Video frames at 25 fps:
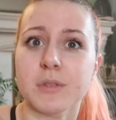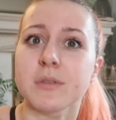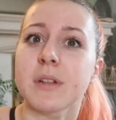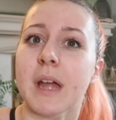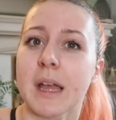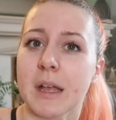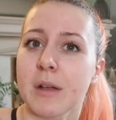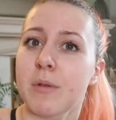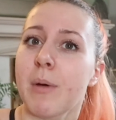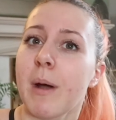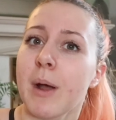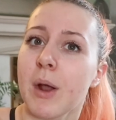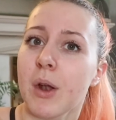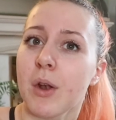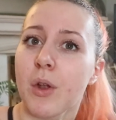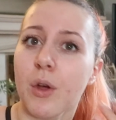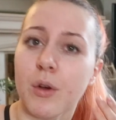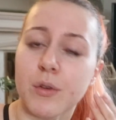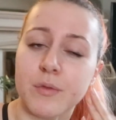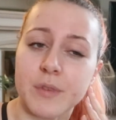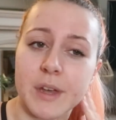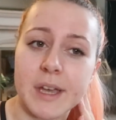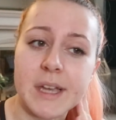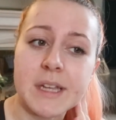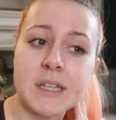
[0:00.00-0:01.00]
like quite a lot
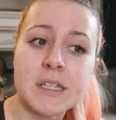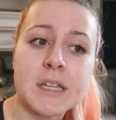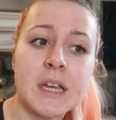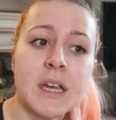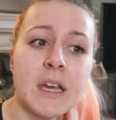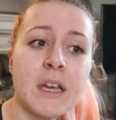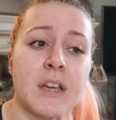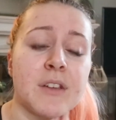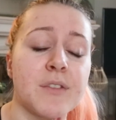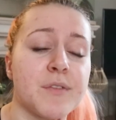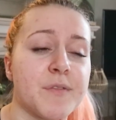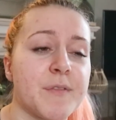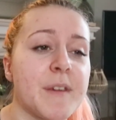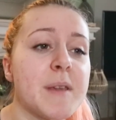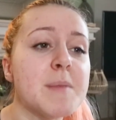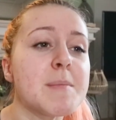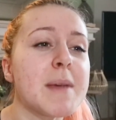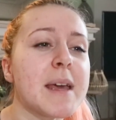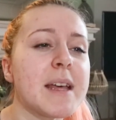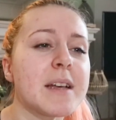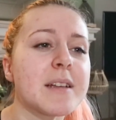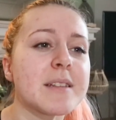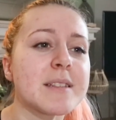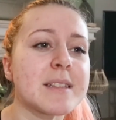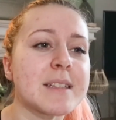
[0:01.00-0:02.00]
of it.
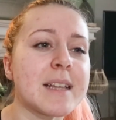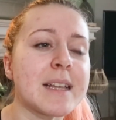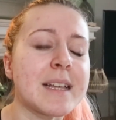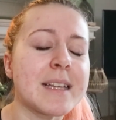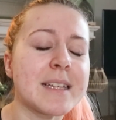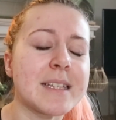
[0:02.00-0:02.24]
Females,